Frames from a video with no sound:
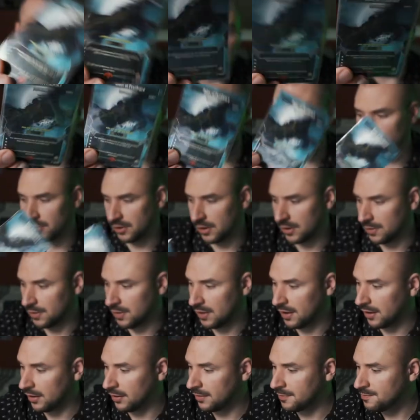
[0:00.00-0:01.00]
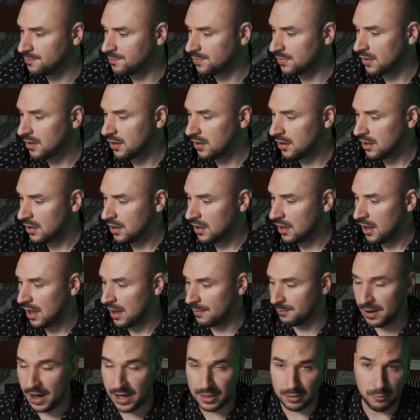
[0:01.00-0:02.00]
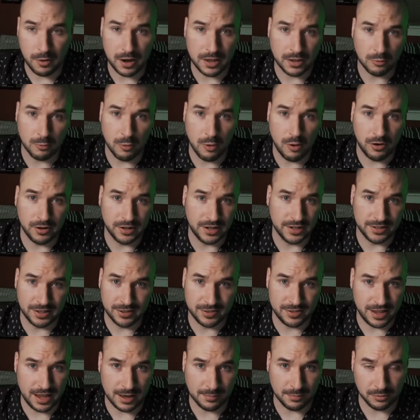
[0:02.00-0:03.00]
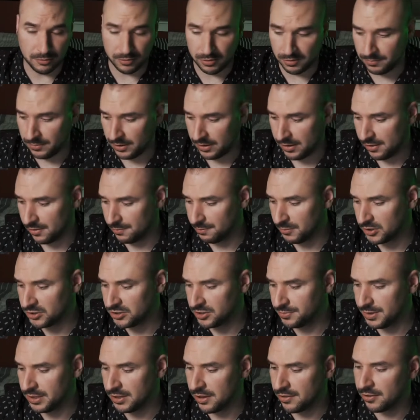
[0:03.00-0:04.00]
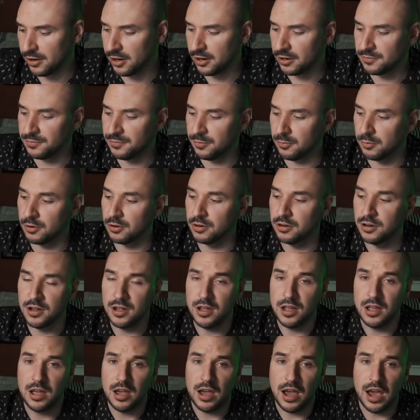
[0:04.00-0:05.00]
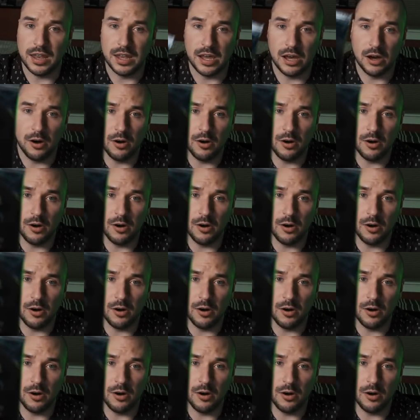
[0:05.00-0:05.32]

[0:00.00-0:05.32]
horse-looking thing. And by the way, the quality on these samples leaves much to be desired for. And I